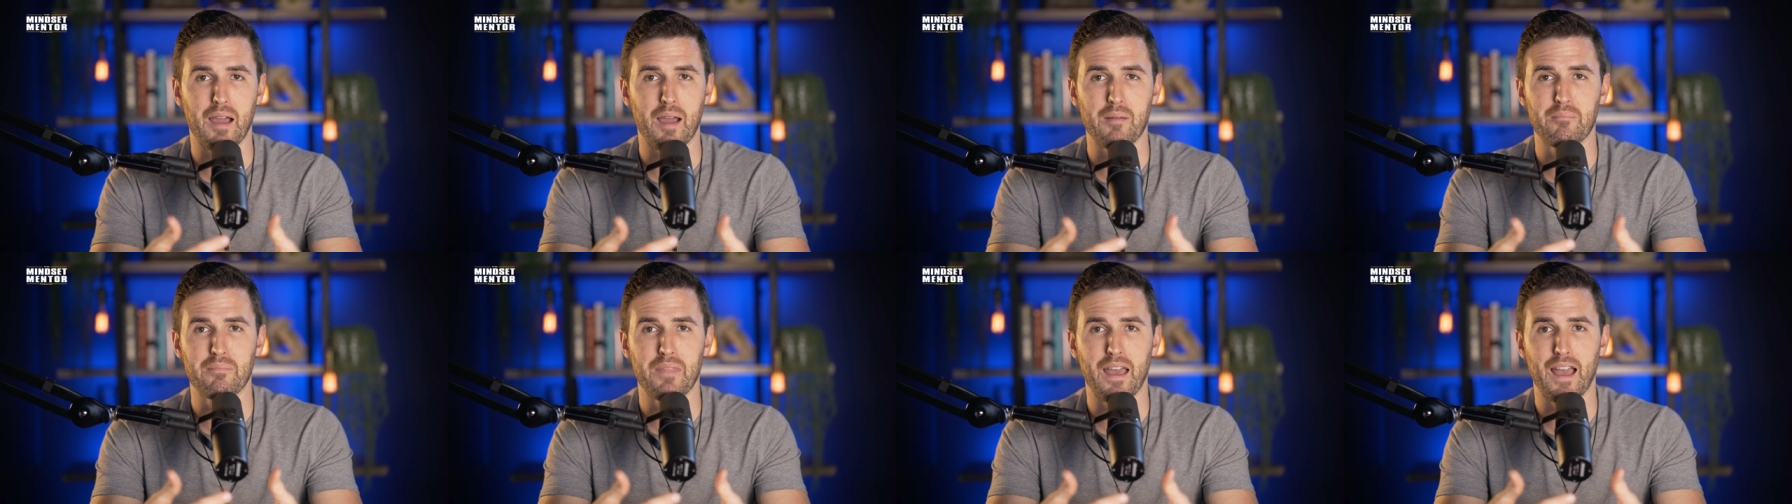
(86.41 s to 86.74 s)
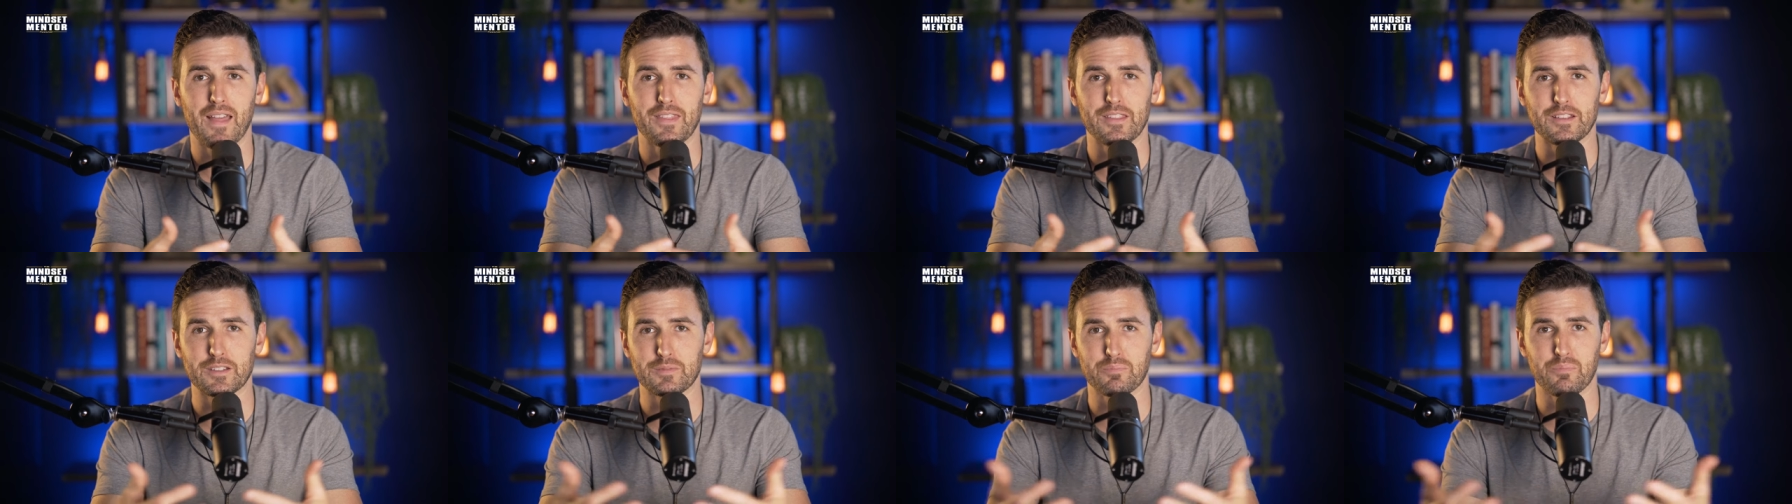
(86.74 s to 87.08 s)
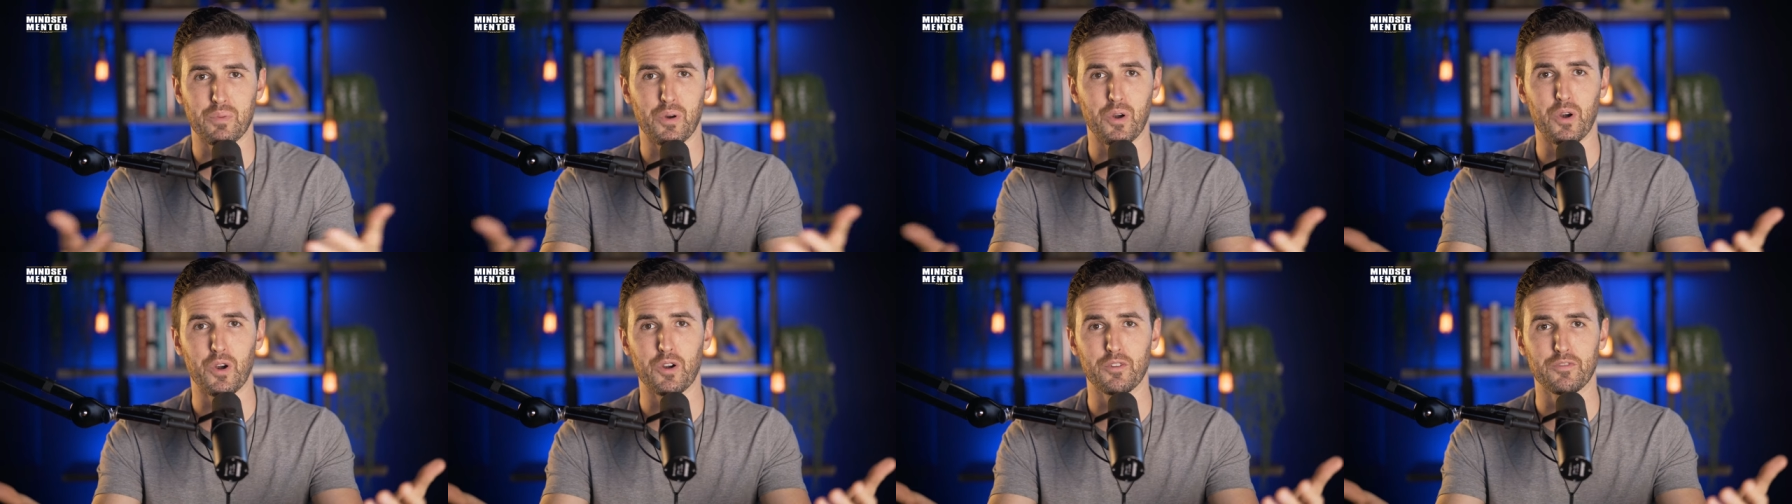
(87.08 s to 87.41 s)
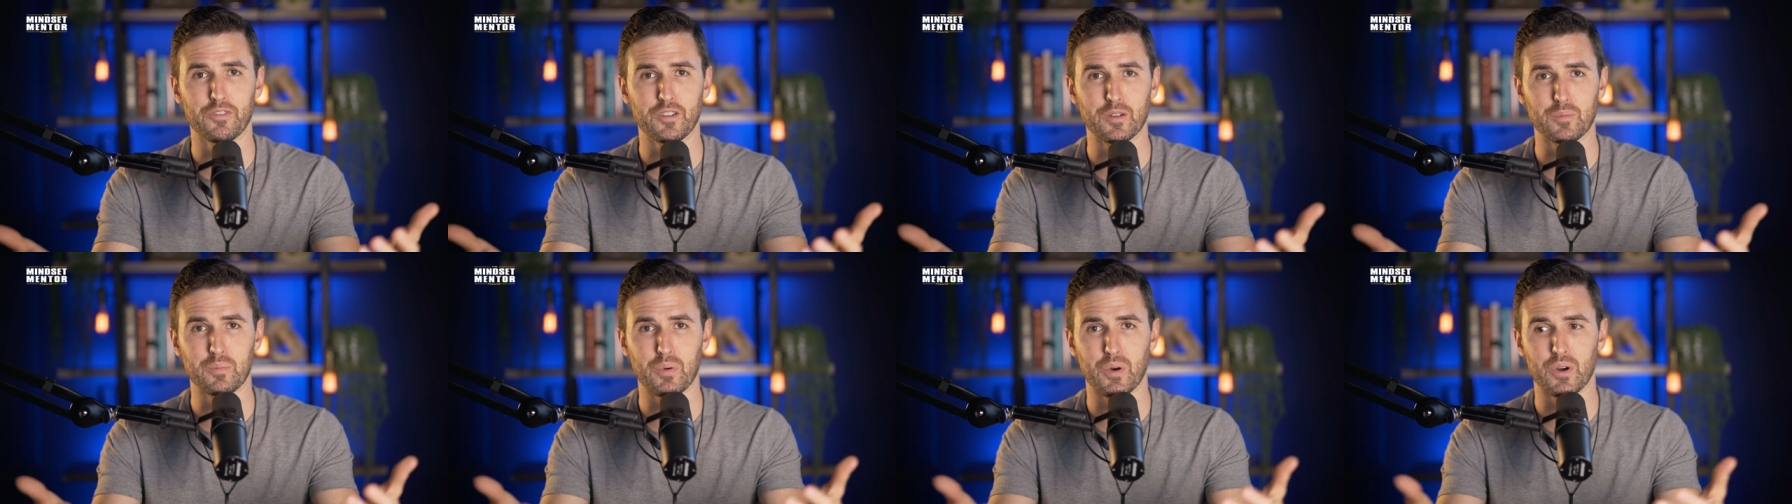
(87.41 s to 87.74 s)
I'm not this
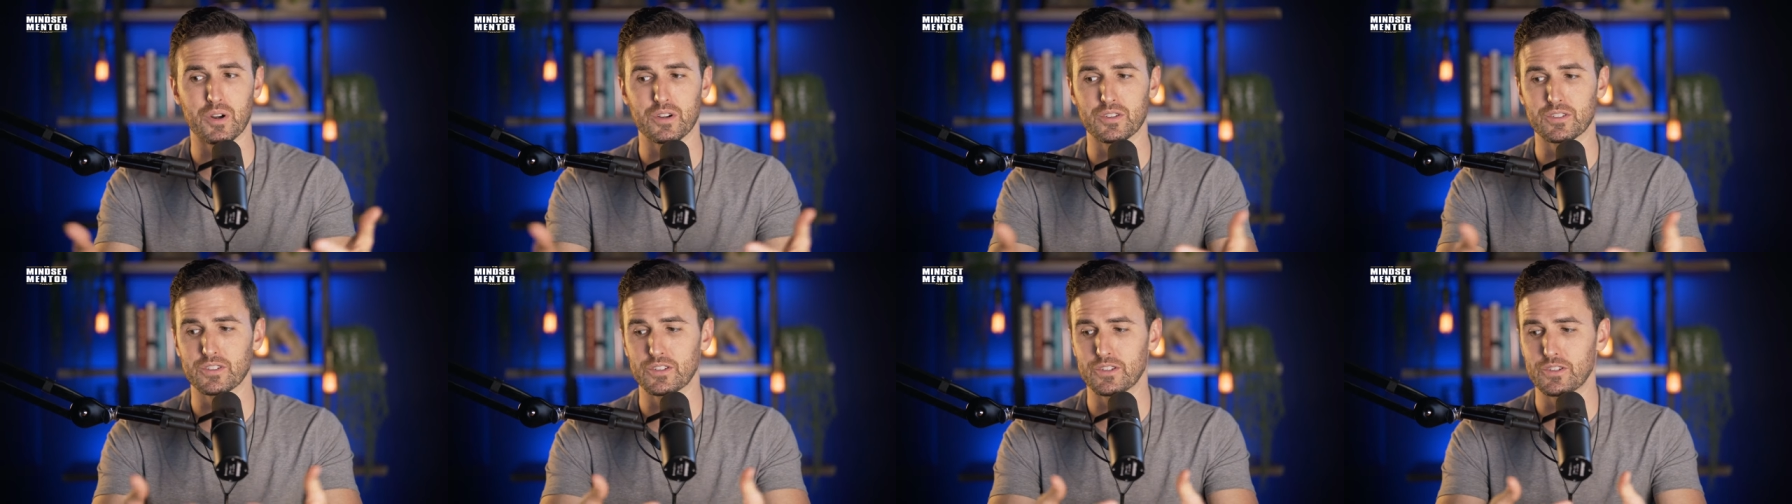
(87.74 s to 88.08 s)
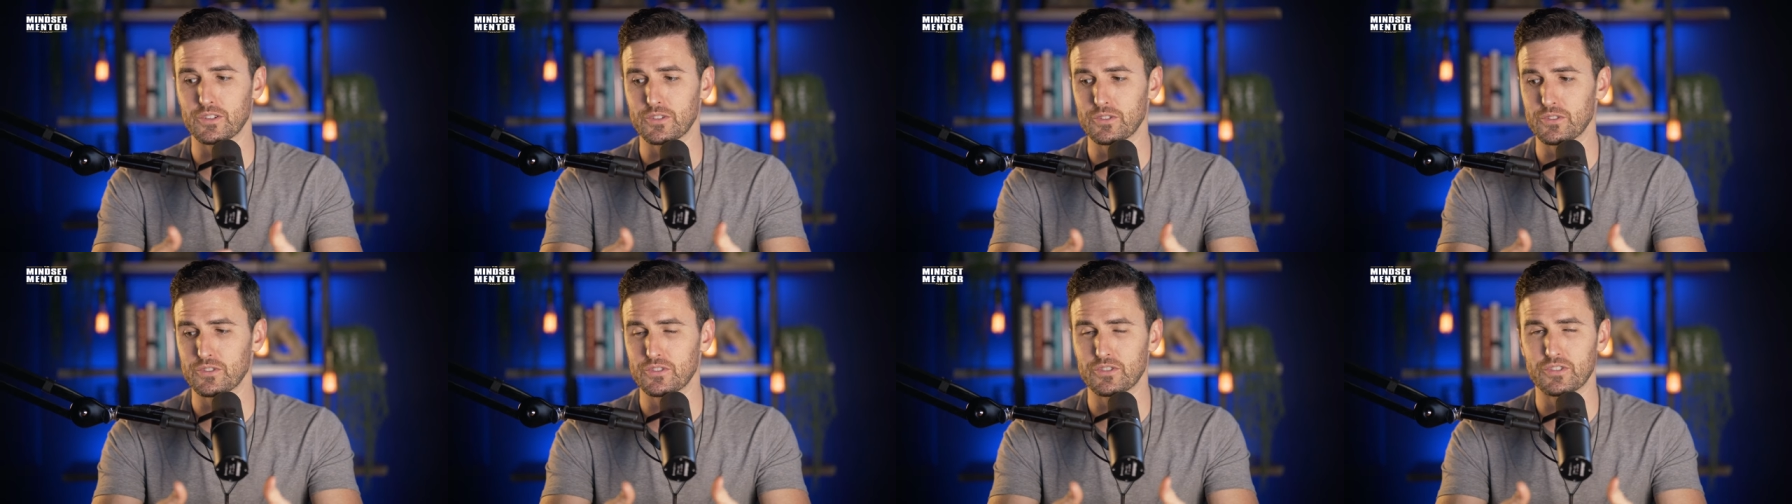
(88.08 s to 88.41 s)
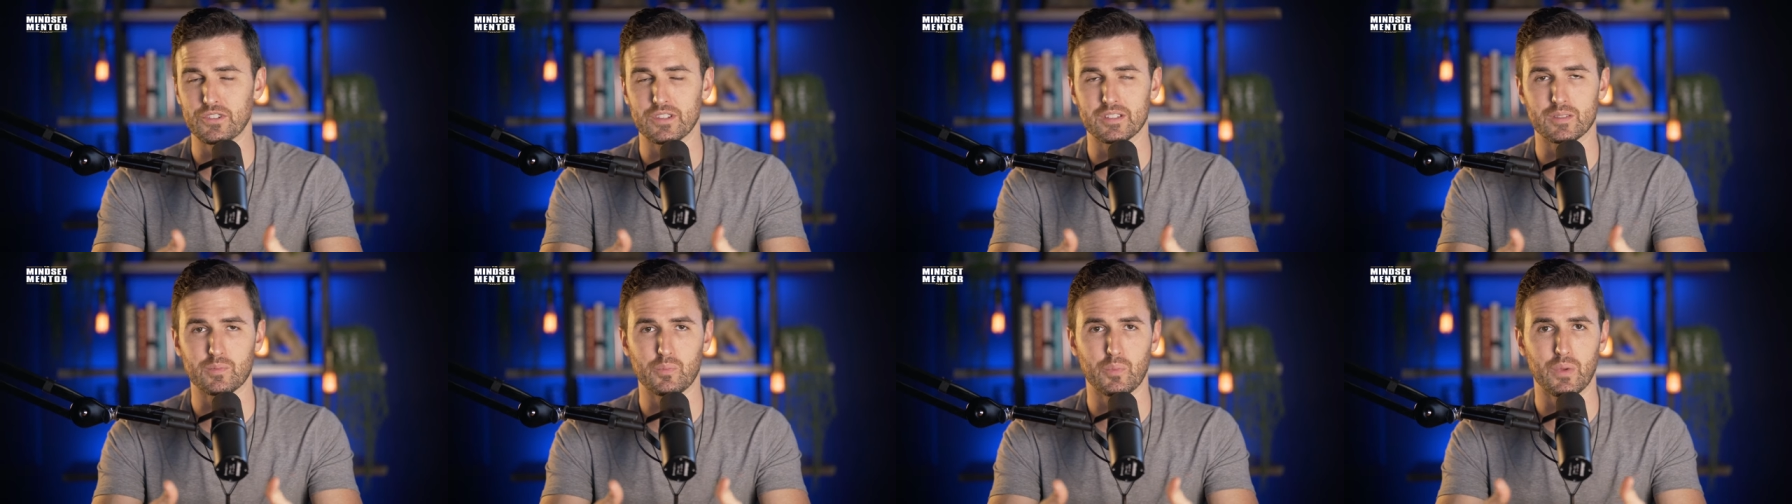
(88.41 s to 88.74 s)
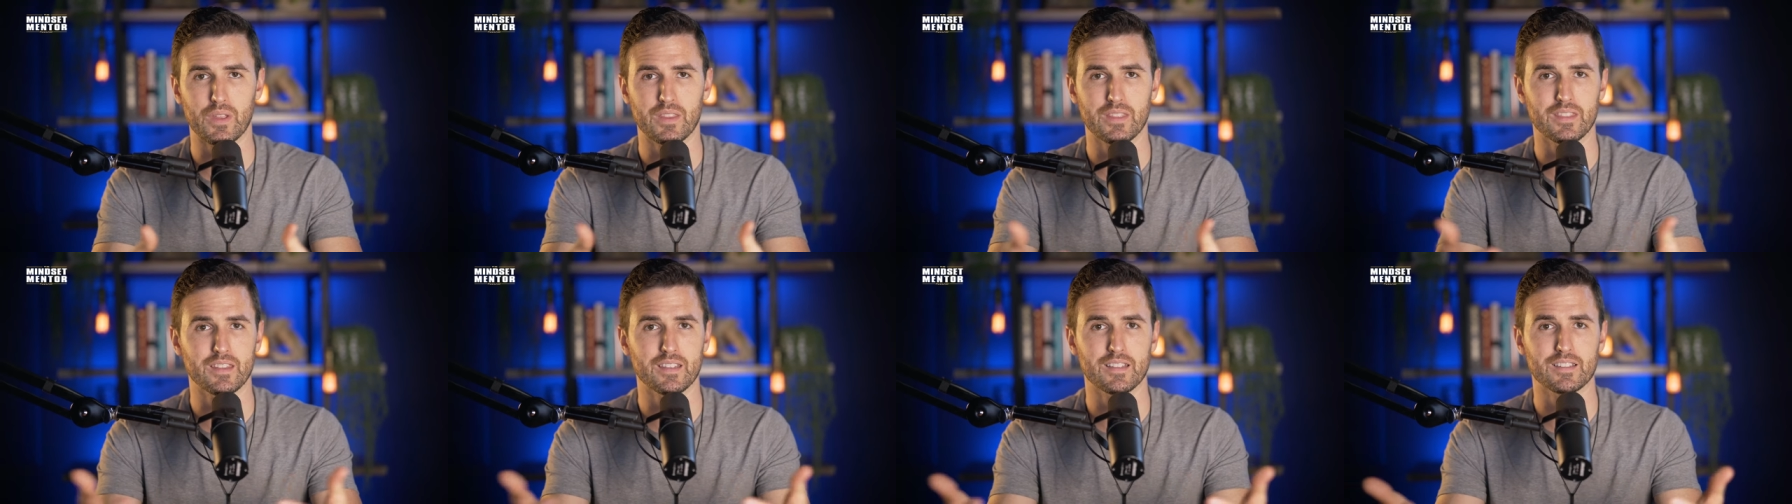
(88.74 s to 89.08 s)
perfect person who's just
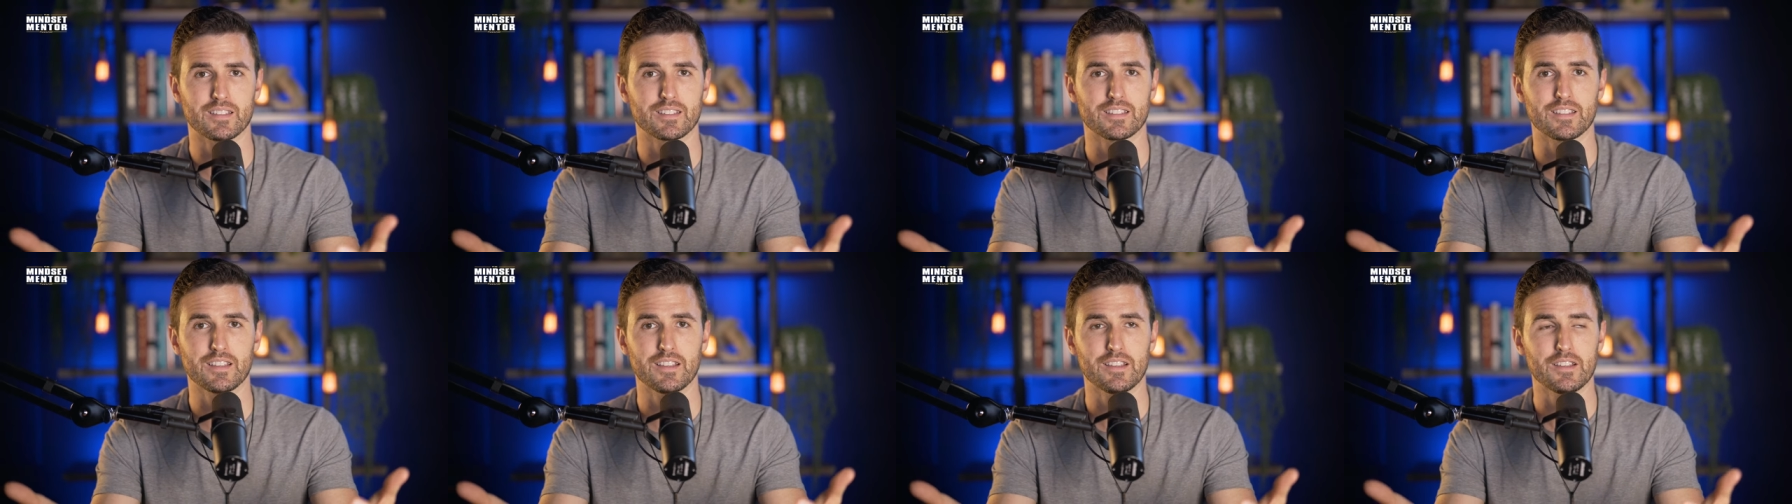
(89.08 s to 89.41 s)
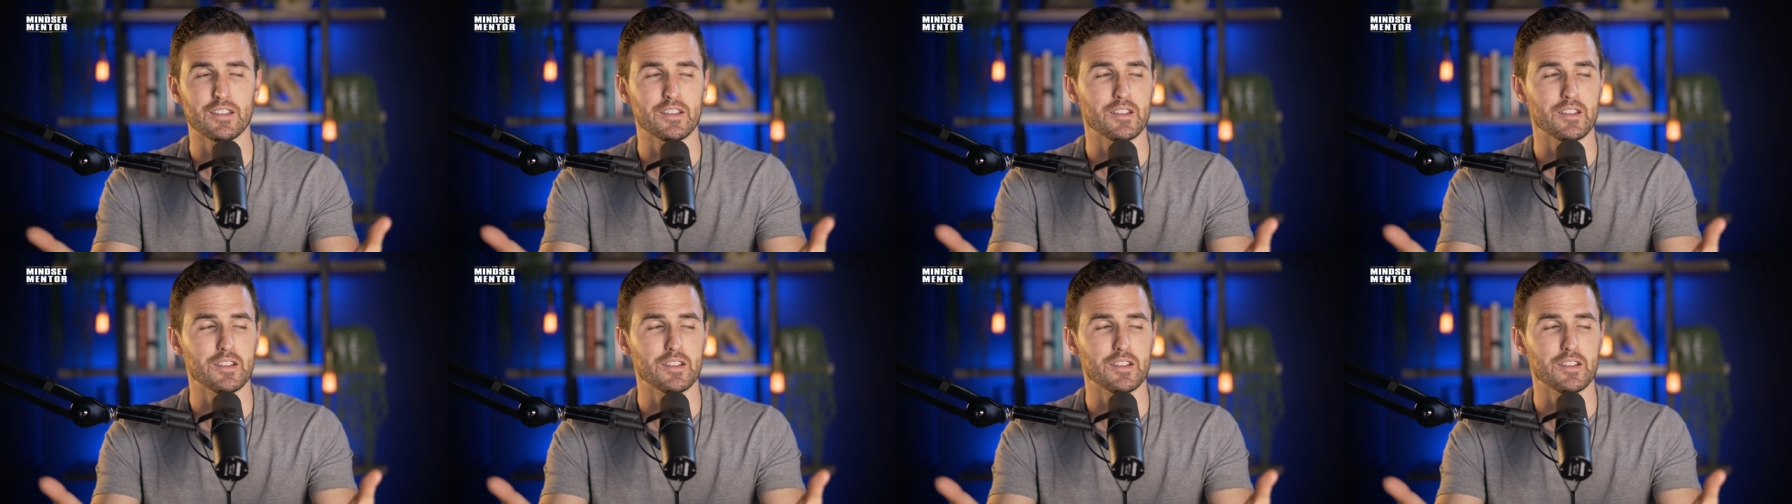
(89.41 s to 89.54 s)
been this